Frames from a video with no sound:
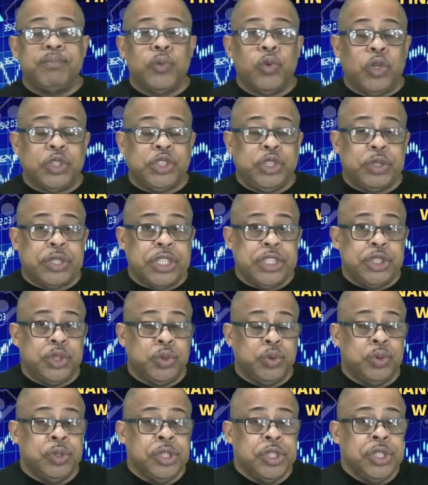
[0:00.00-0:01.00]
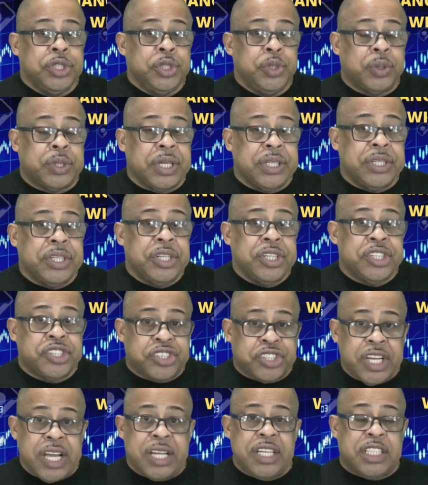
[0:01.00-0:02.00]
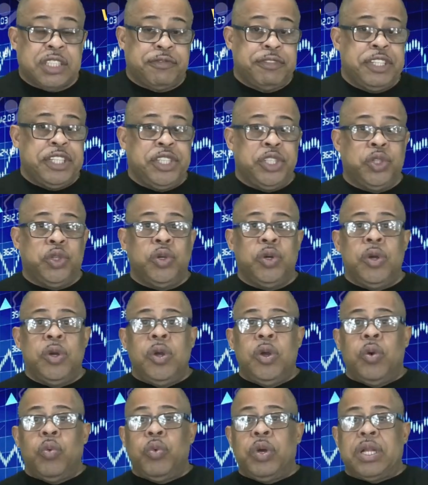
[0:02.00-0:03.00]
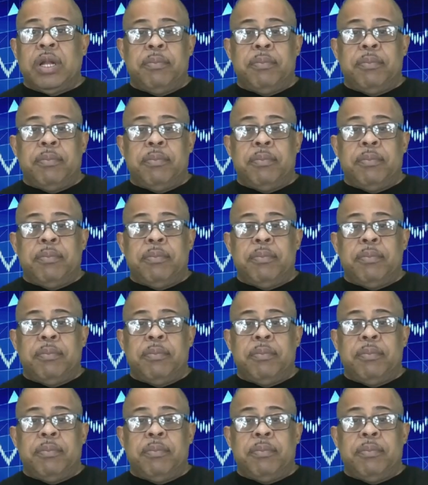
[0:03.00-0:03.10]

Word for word: what you can do you can share this video with